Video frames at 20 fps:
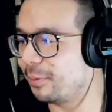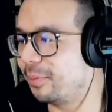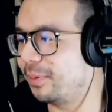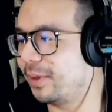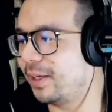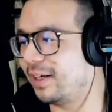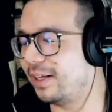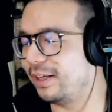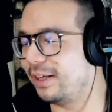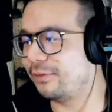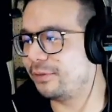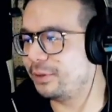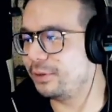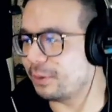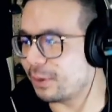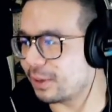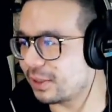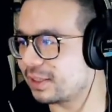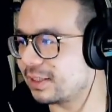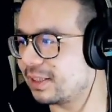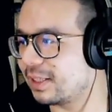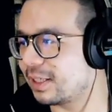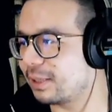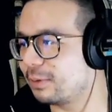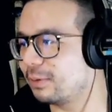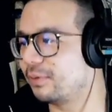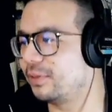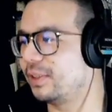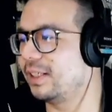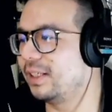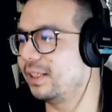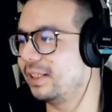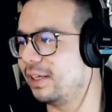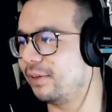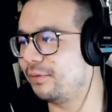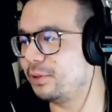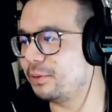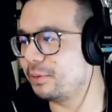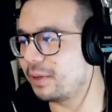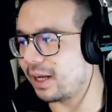But if you are stuck with
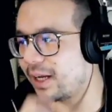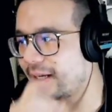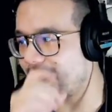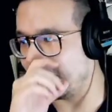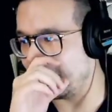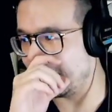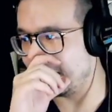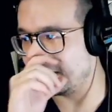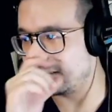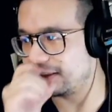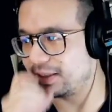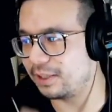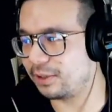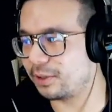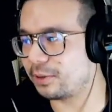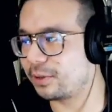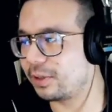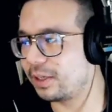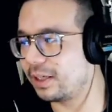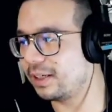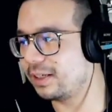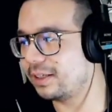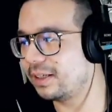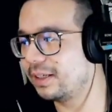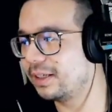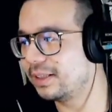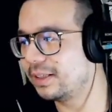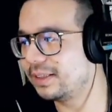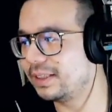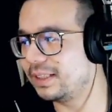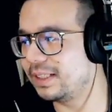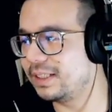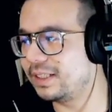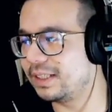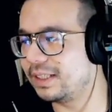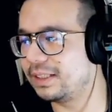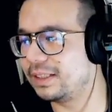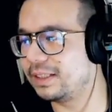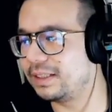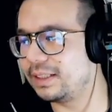if you got a Tiergrade
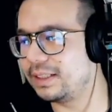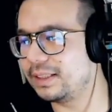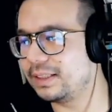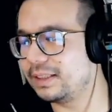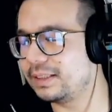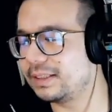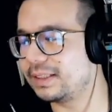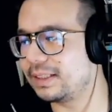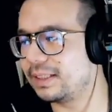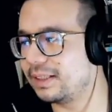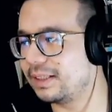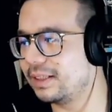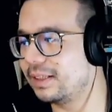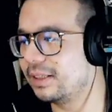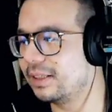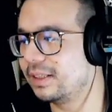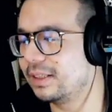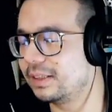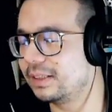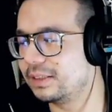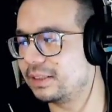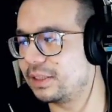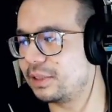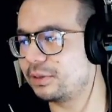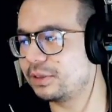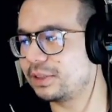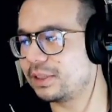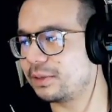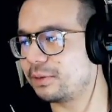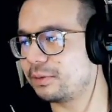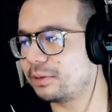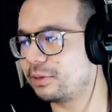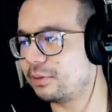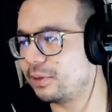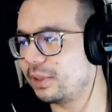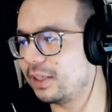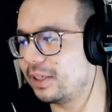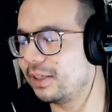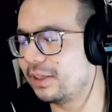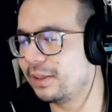
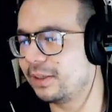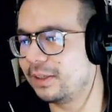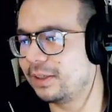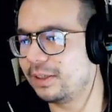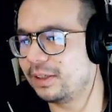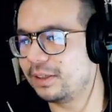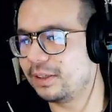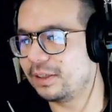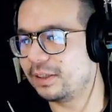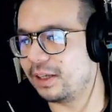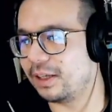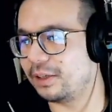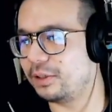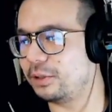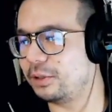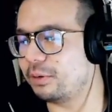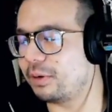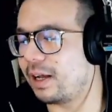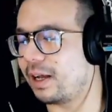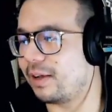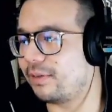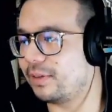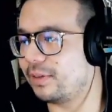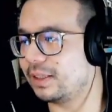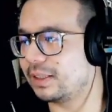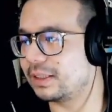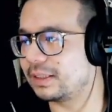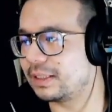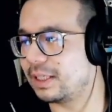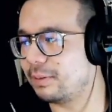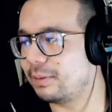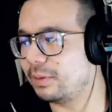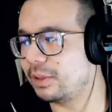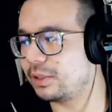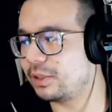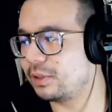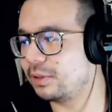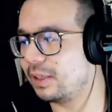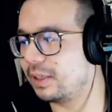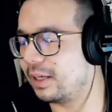TG-DC003 and you are having the same
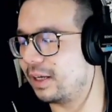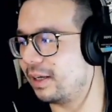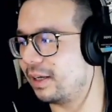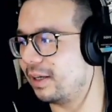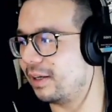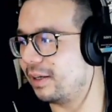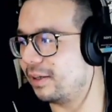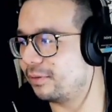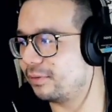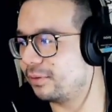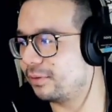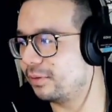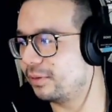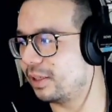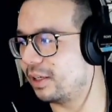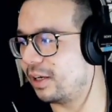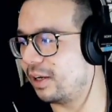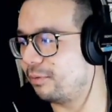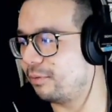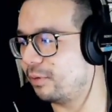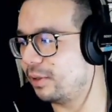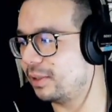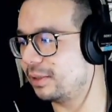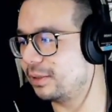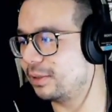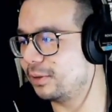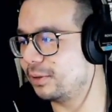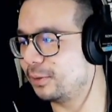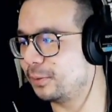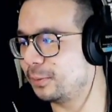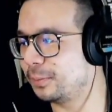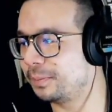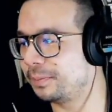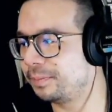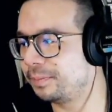issue that I have, that I've run into,